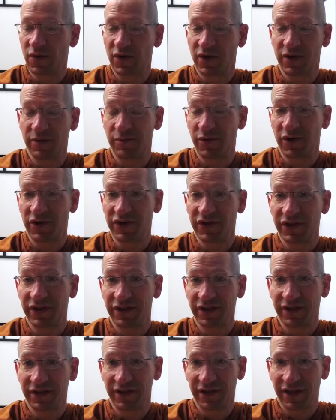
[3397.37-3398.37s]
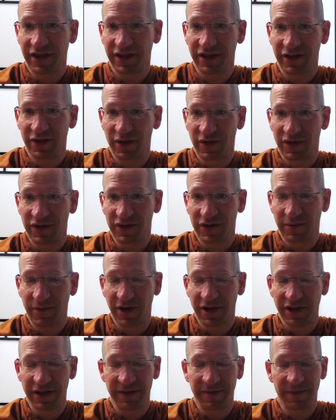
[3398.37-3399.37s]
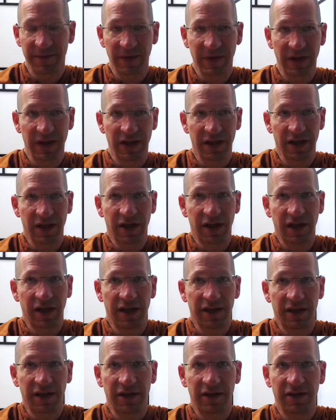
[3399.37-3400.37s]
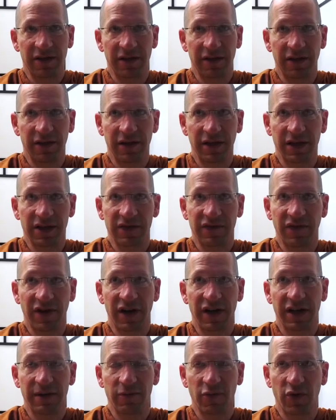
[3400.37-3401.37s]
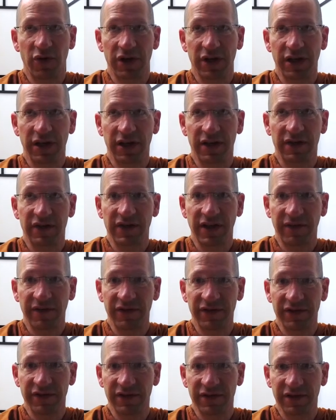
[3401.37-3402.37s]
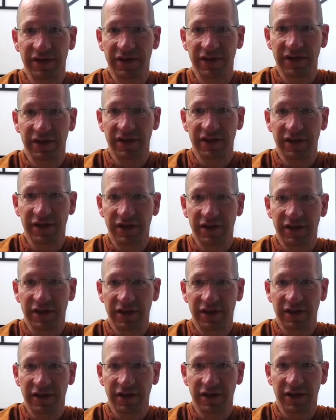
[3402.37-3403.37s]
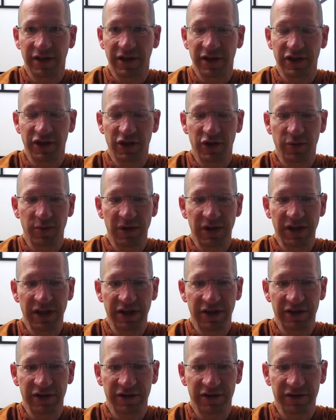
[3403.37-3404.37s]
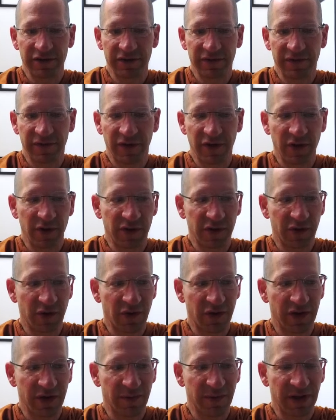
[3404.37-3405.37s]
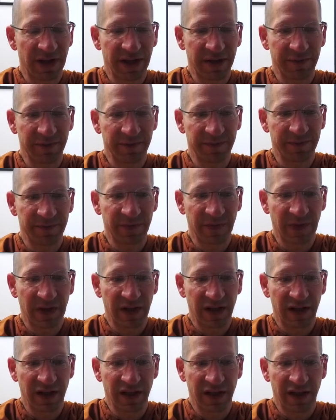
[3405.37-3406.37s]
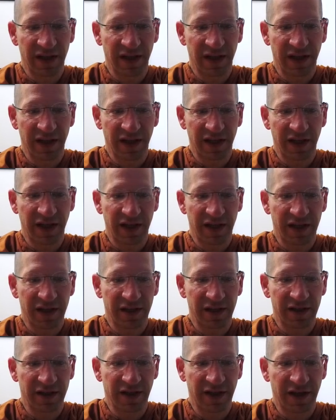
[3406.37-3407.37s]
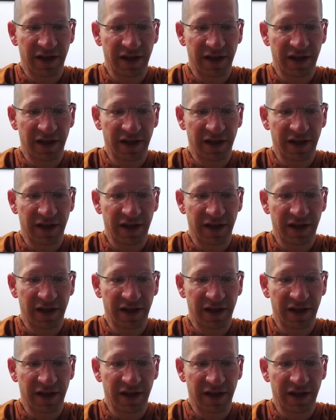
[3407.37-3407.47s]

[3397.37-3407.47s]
in person at Yoga Samadhi. And then next Friday morning at 7, I should be here. All goes according to plan. And